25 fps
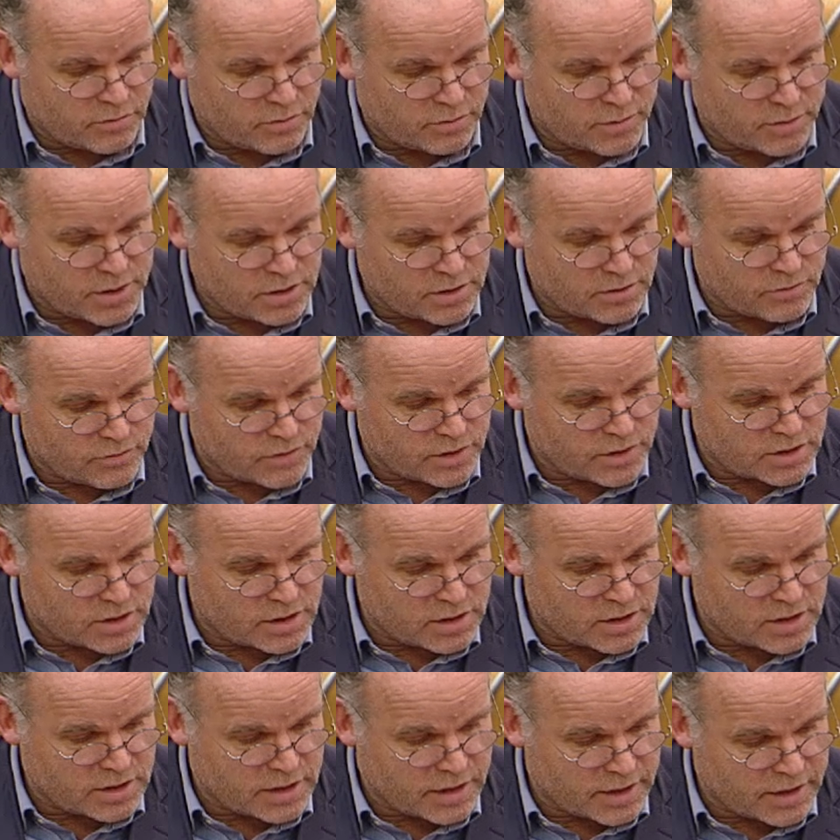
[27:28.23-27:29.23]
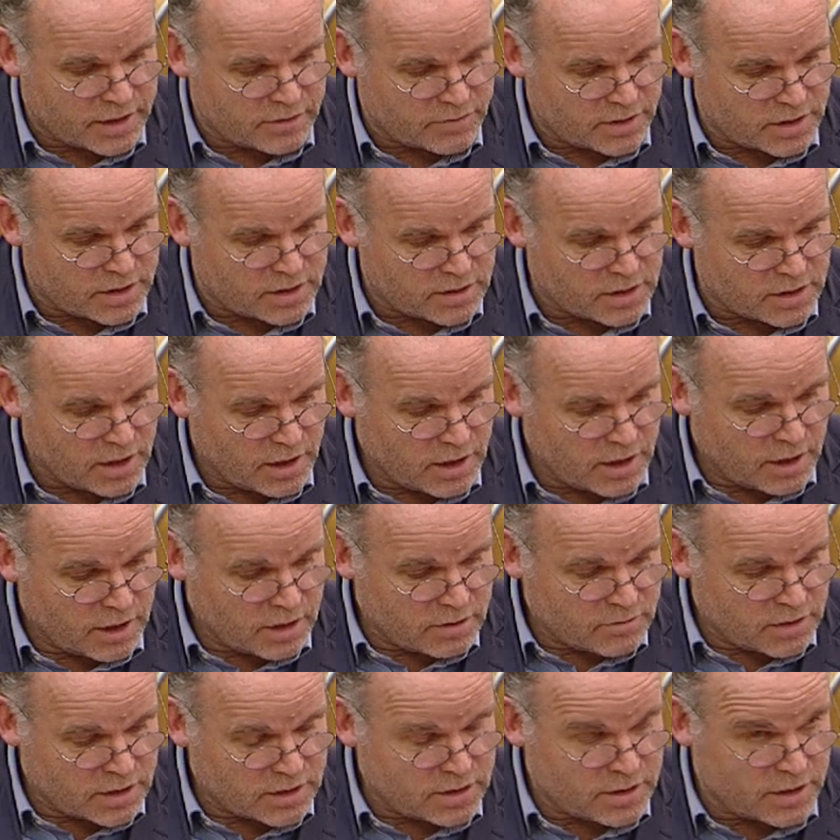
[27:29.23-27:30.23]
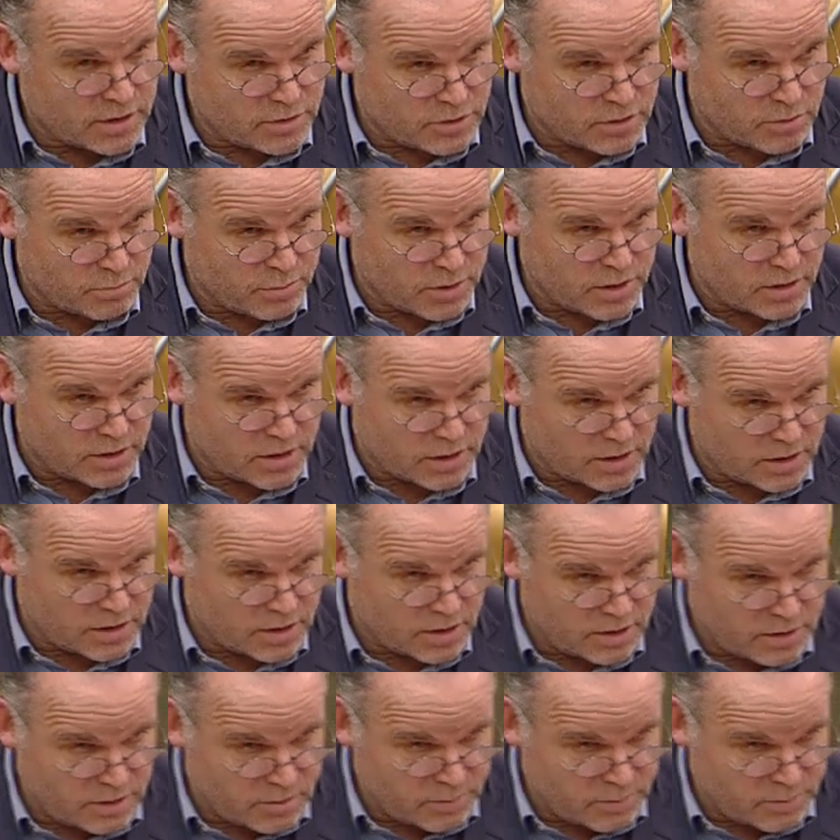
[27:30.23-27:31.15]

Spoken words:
information for existing high-rise residential buildings.